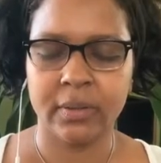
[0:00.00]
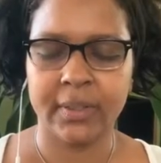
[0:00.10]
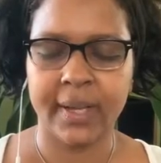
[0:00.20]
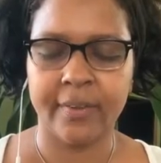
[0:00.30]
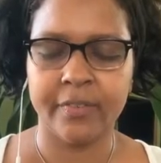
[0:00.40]

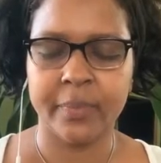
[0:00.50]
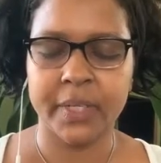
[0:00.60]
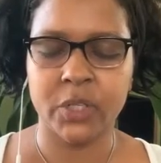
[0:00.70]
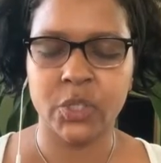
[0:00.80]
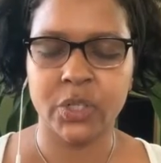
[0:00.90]
the
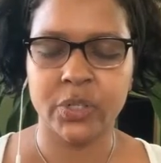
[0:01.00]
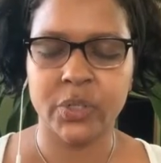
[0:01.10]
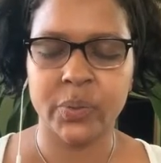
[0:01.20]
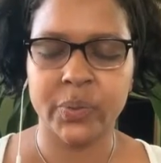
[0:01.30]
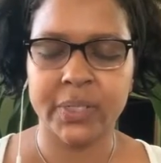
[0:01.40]
affirmation
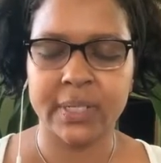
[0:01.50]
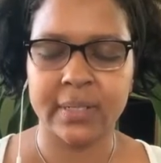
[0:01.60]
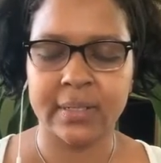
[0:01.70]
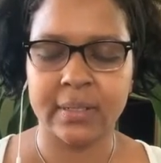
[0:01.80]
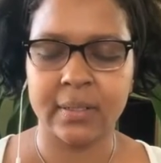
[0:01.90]

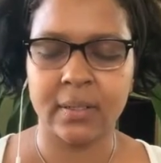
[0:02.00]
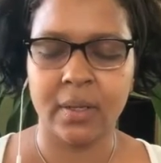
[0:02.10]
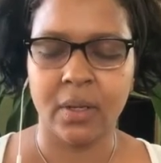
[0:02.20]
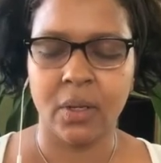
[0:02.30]
associated